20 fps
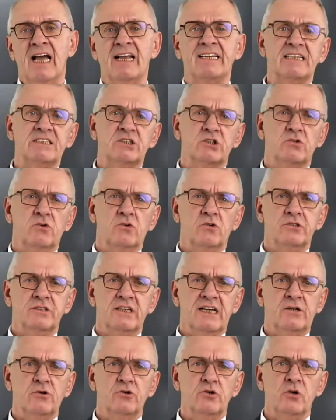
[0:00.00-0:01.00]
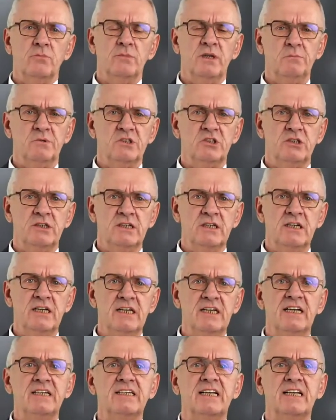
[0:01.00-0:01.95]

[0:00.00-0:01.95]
And that's called economic machining,